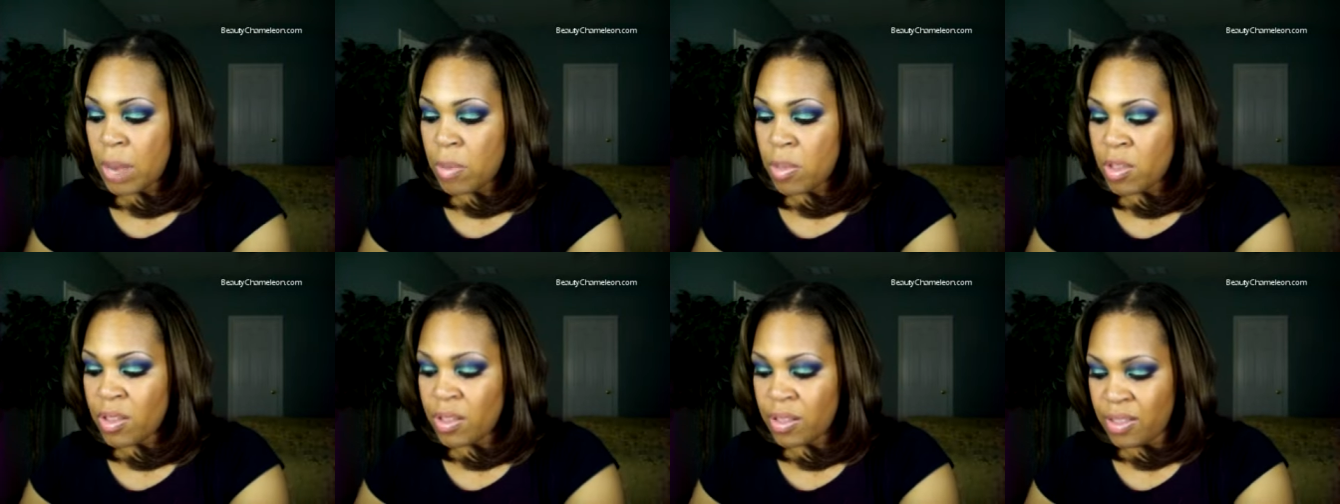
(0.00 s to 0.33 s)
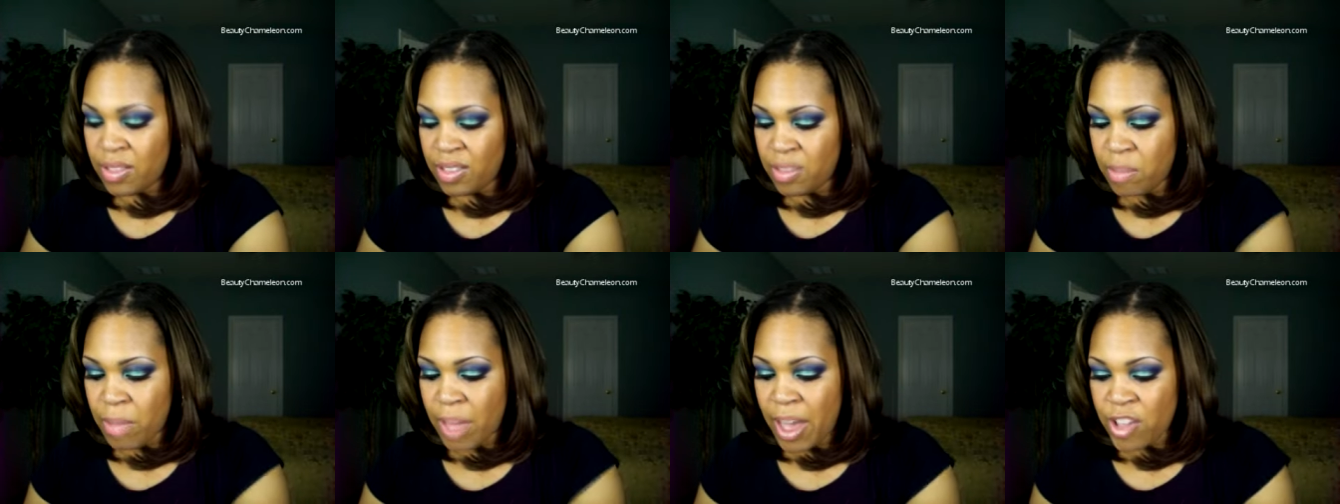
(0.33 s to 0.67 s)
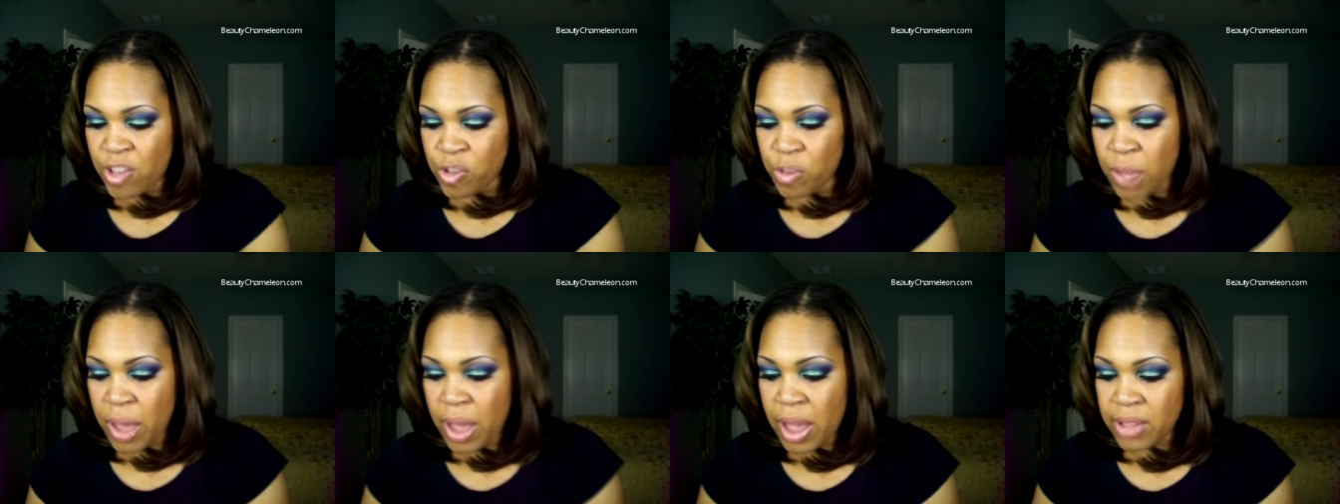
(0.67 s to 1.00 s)
I'm using the
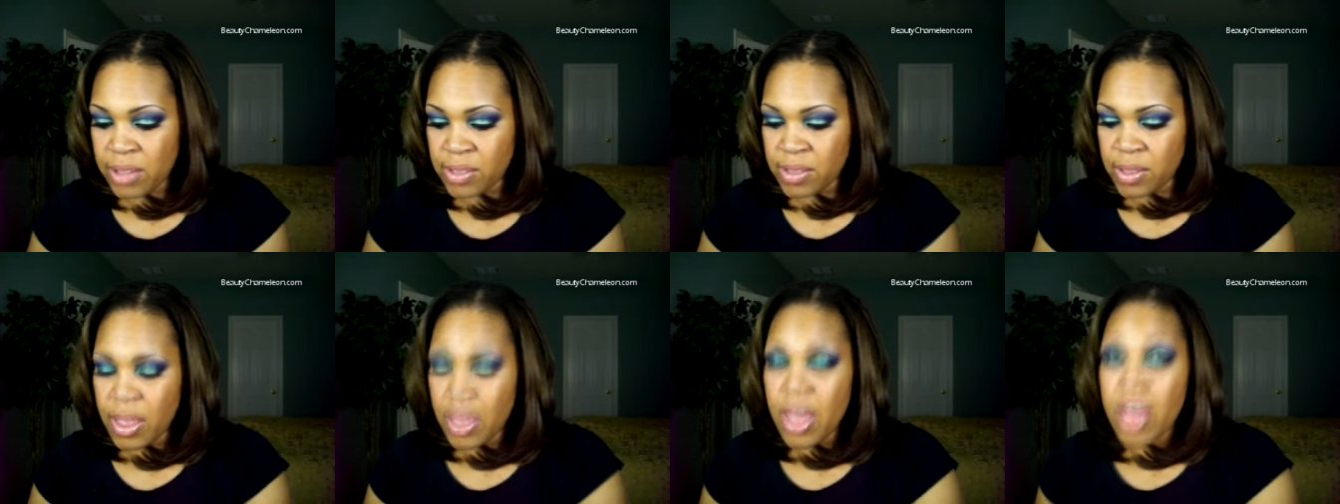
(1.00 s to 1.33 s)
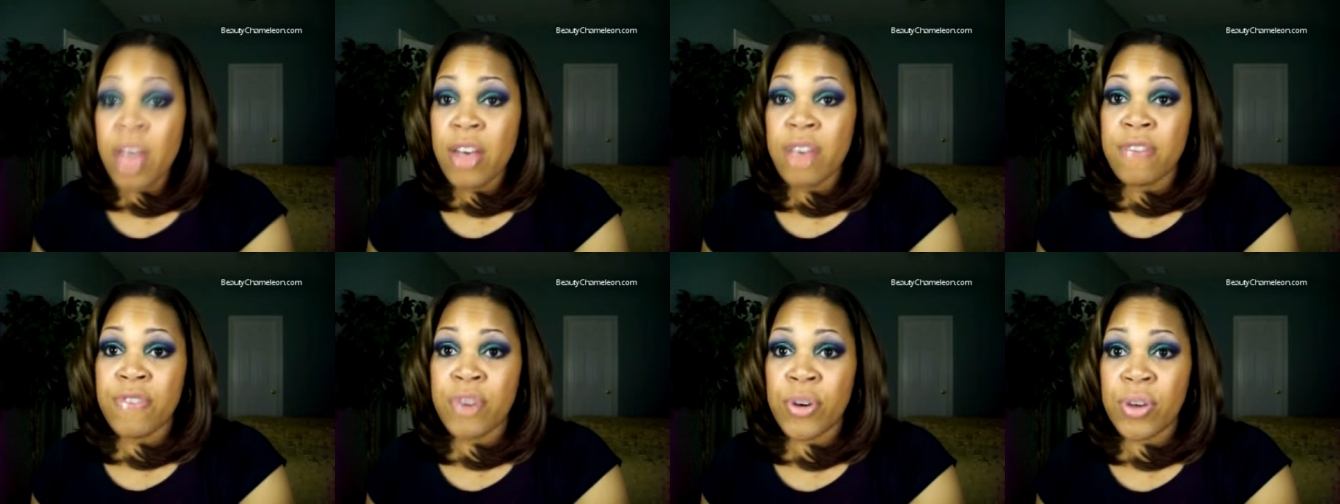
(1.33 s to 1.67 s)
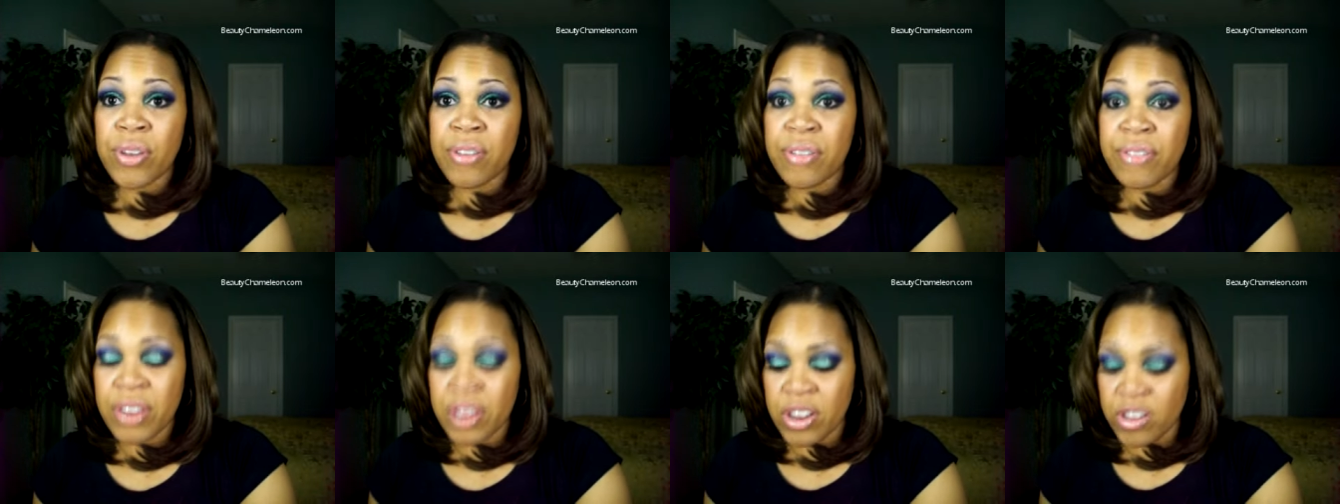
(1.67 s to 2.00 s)
Smashbox
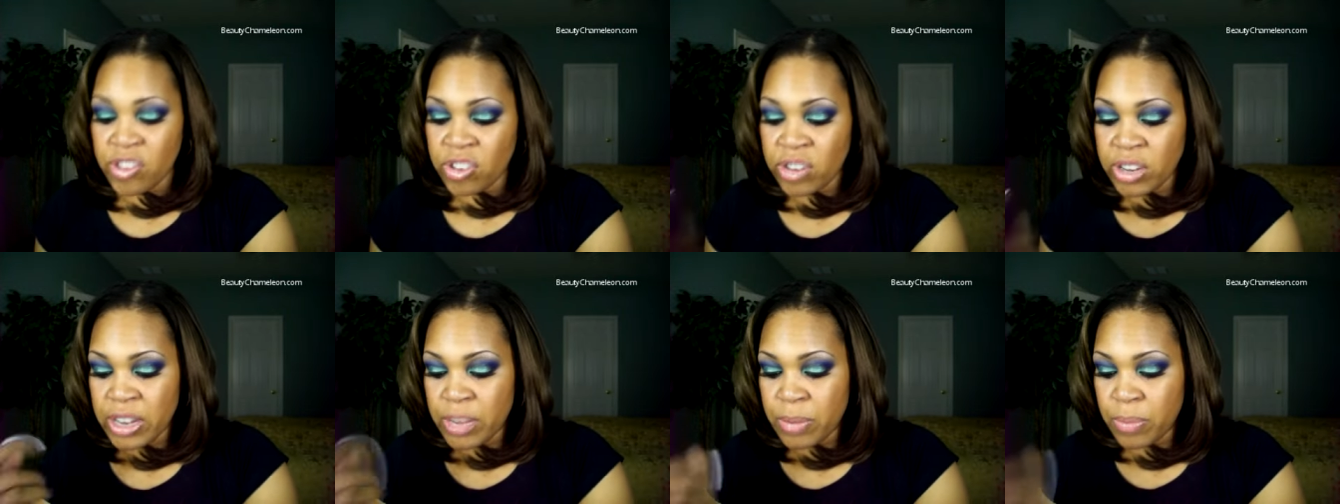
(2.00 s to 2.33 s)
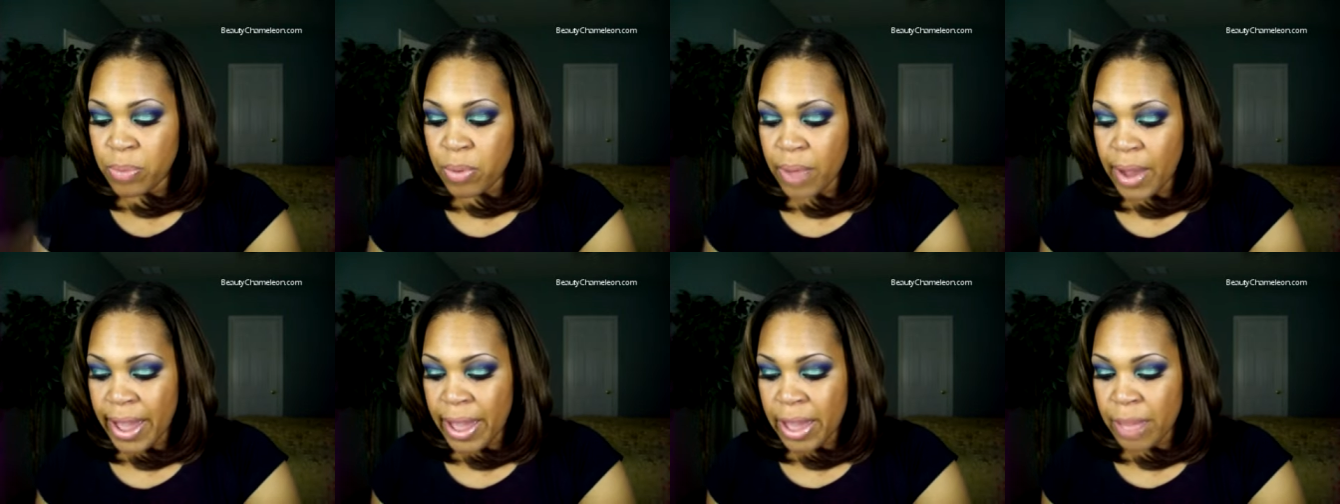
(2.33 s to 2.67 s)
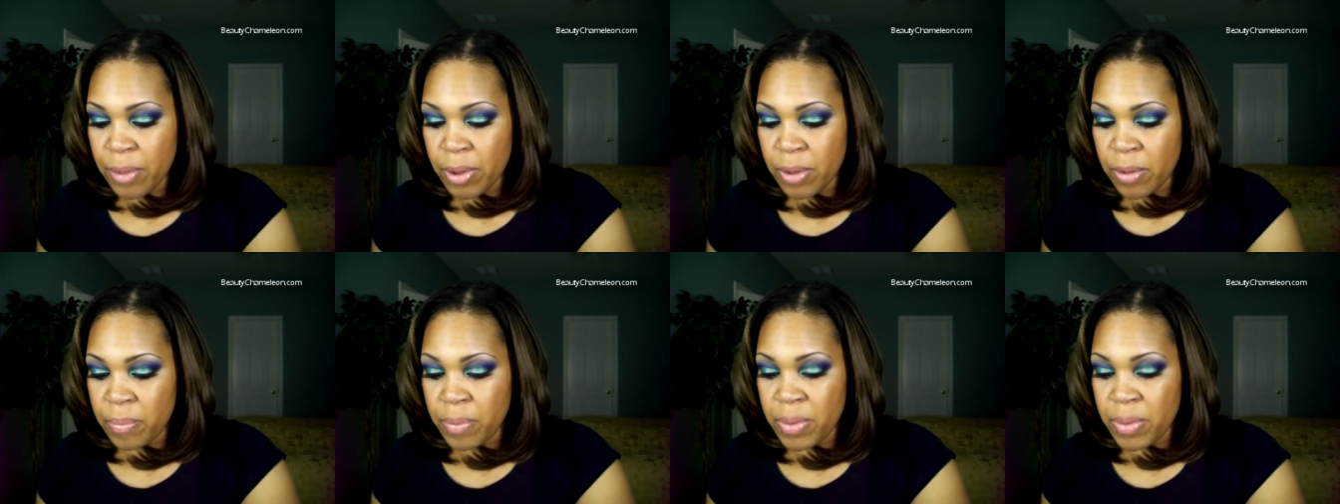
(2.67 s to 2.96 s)
Photo Finish Lid Primer,